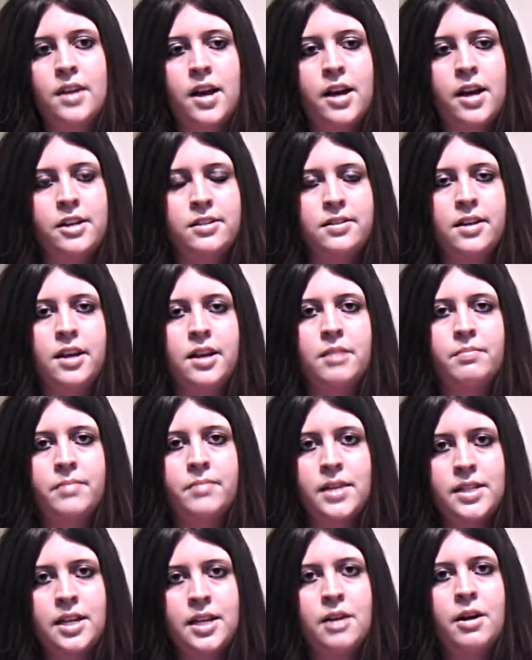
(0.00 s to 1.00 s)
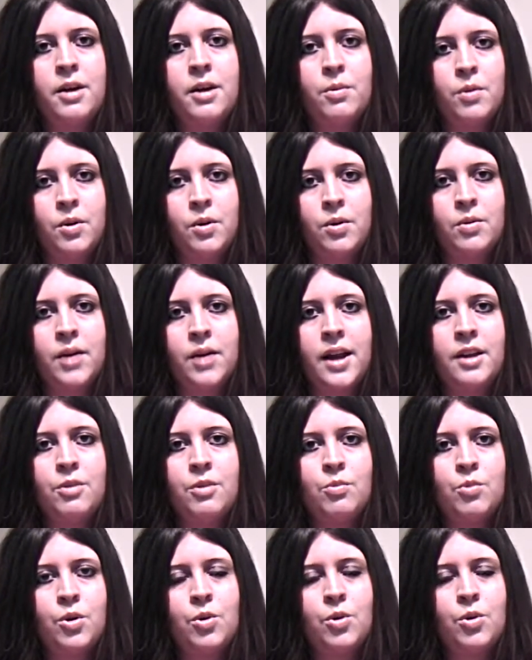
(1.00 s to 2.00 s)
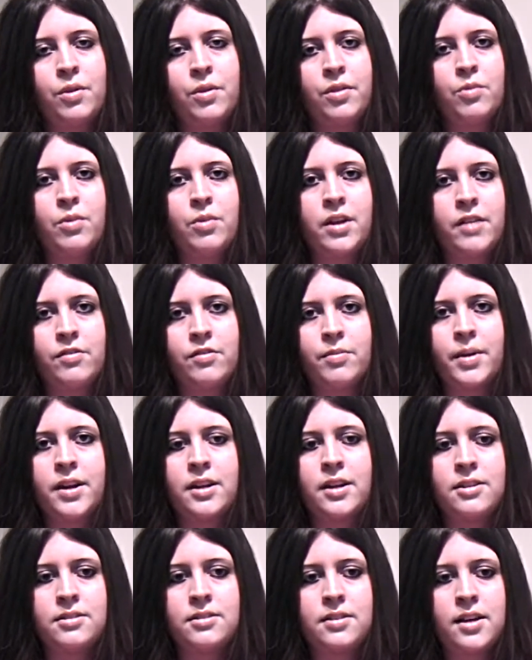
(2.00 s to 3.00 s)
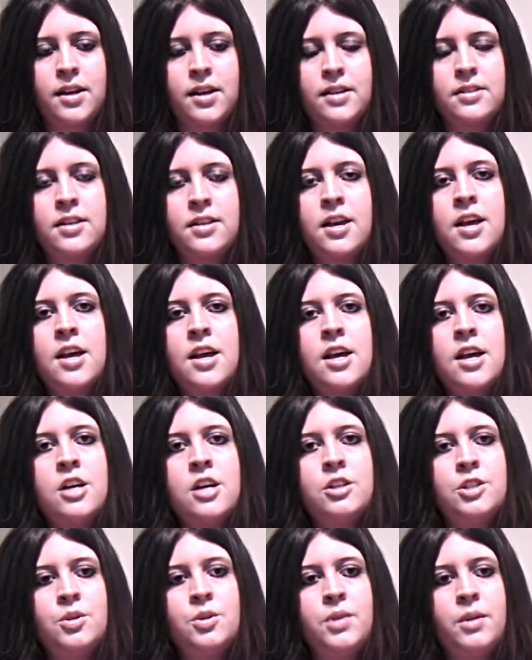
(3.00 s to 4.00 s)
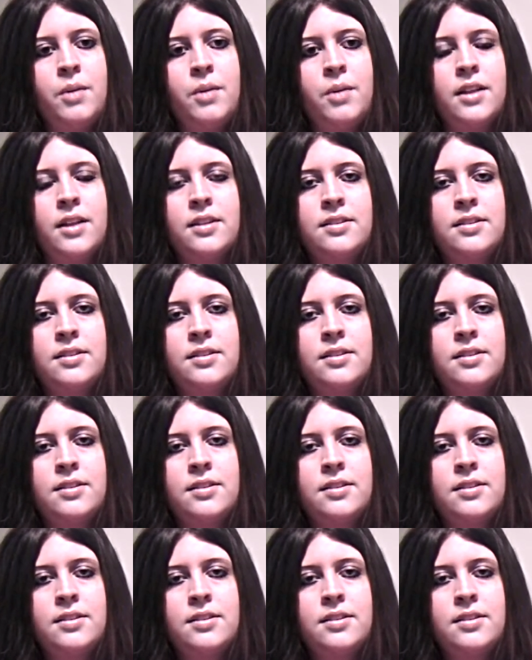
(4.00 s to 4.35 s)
I just am. That's how I roll. I don't roll with what everybody else likes. So anyway,